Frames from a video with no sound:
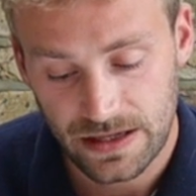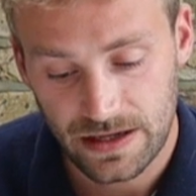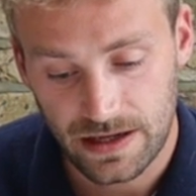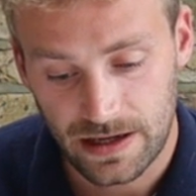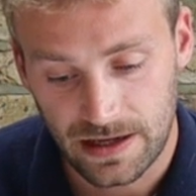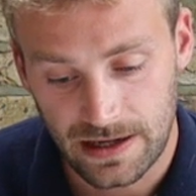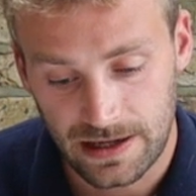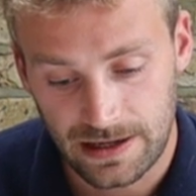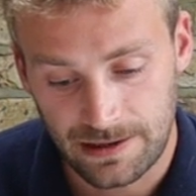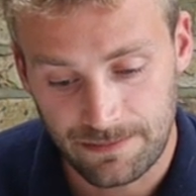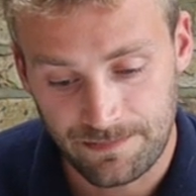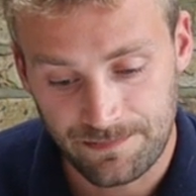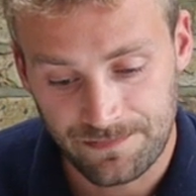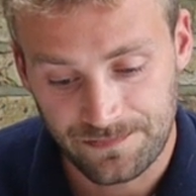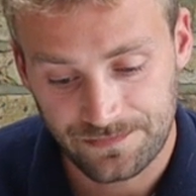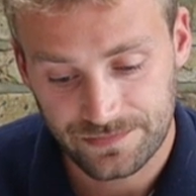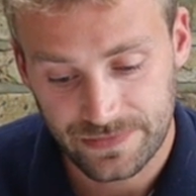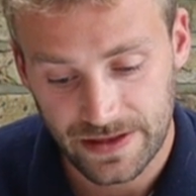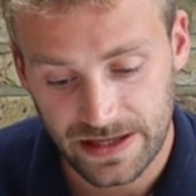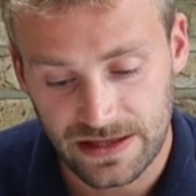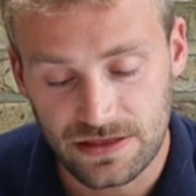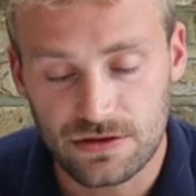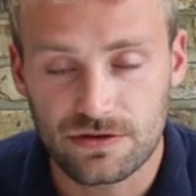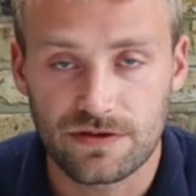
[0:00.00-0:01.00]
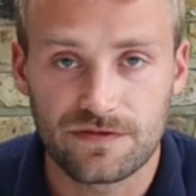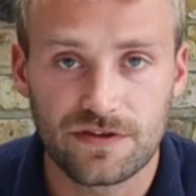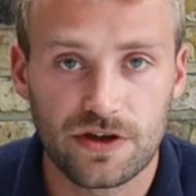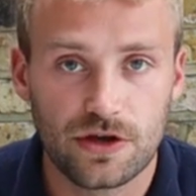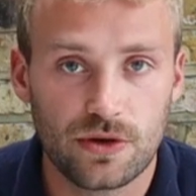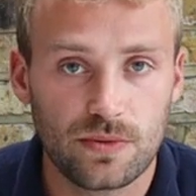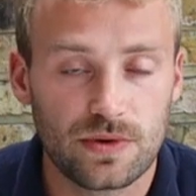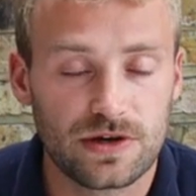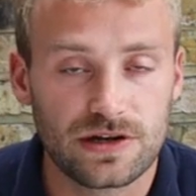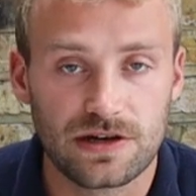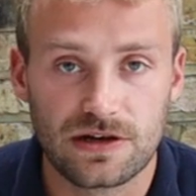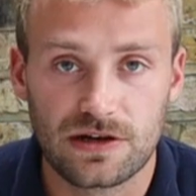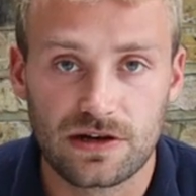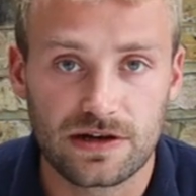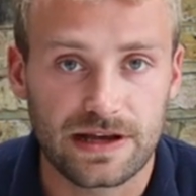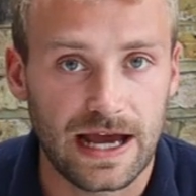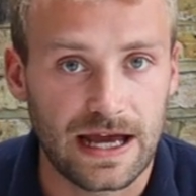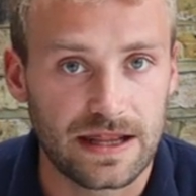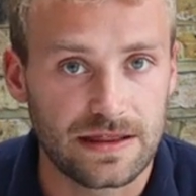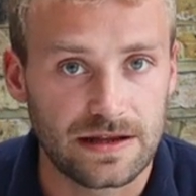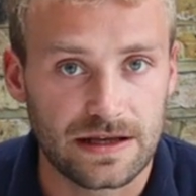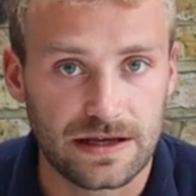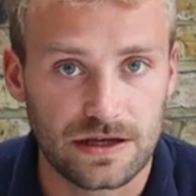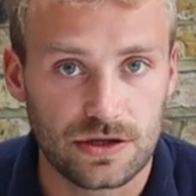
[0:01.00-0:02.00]
Um, in the review we're going to look
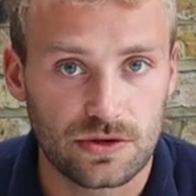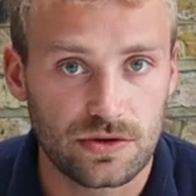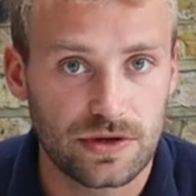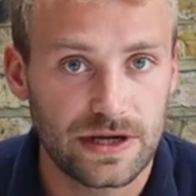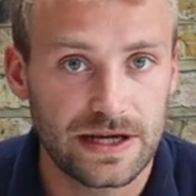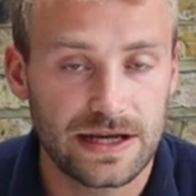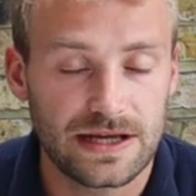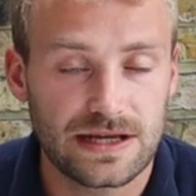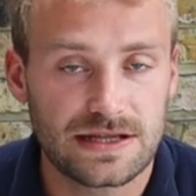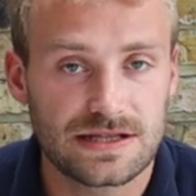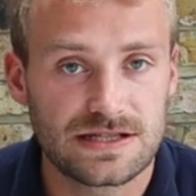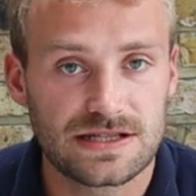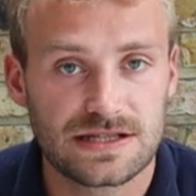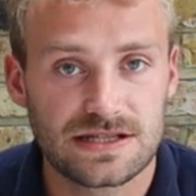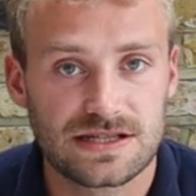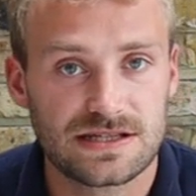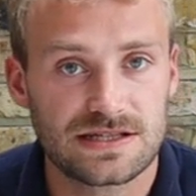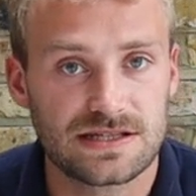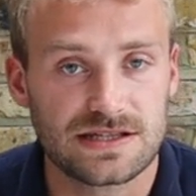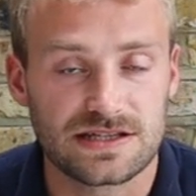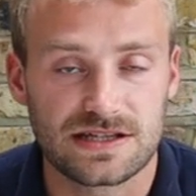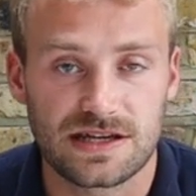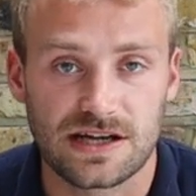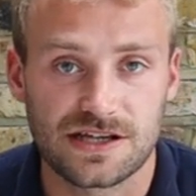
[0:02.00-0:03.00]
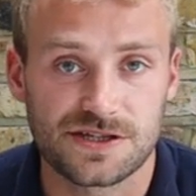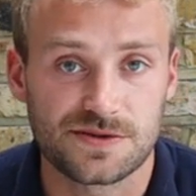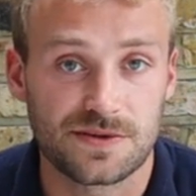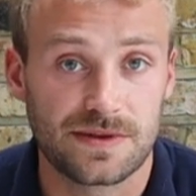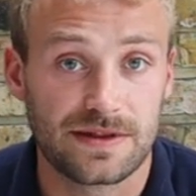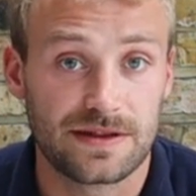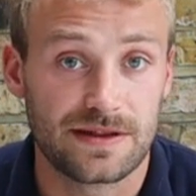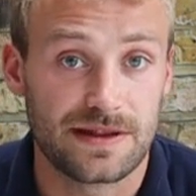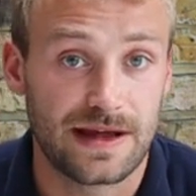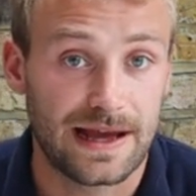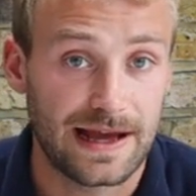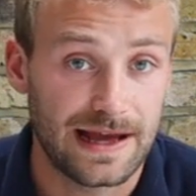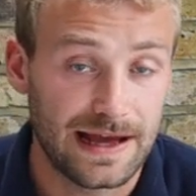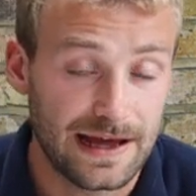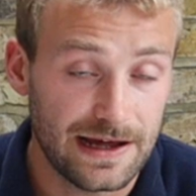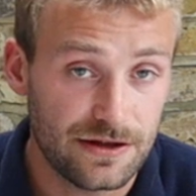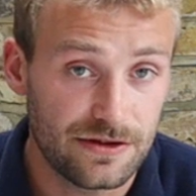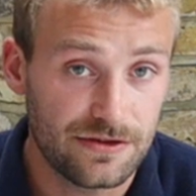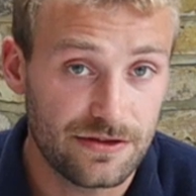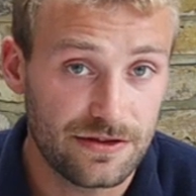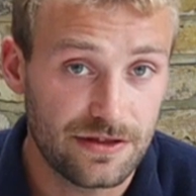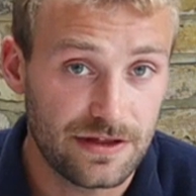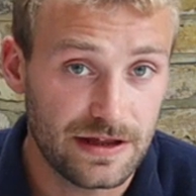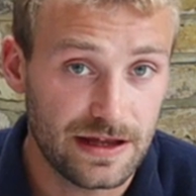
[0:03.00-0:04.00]
at the ingredients, discuss whether they're
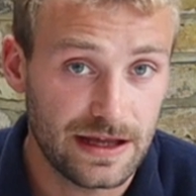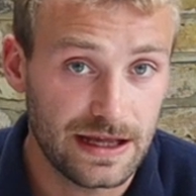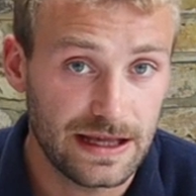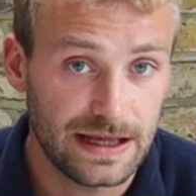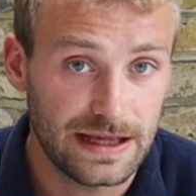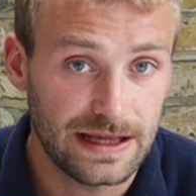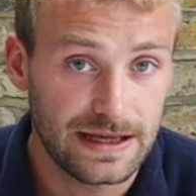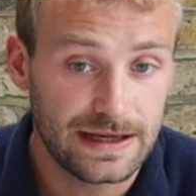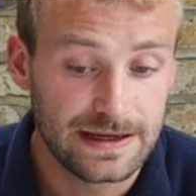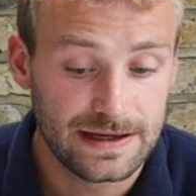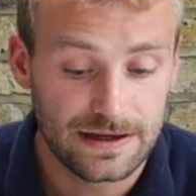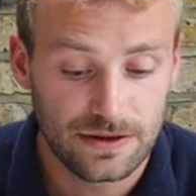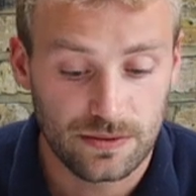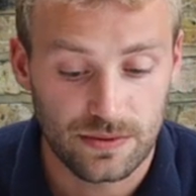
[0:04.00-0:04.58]
healthy,